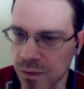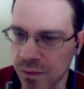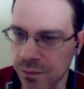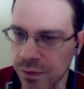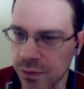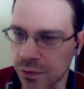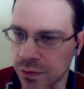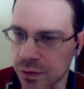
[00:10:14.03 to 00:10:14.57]
we
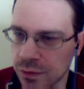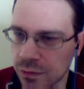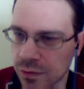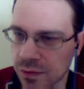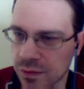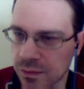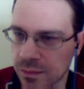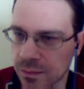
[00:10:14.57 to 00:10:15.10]
could
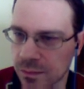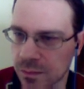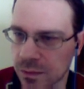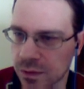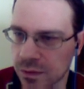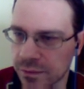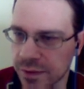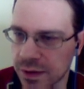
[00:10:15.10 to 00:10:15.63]
use
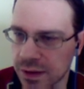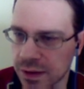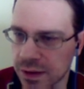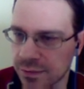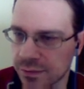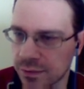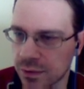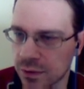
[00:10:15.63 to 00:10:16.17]
queen
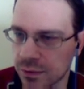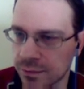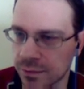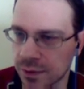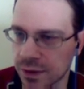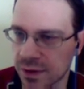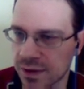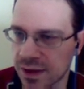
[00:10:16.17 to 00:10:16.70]
e4,
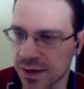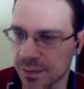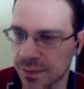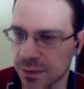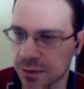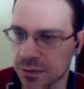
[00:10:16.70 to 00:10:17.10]
for example.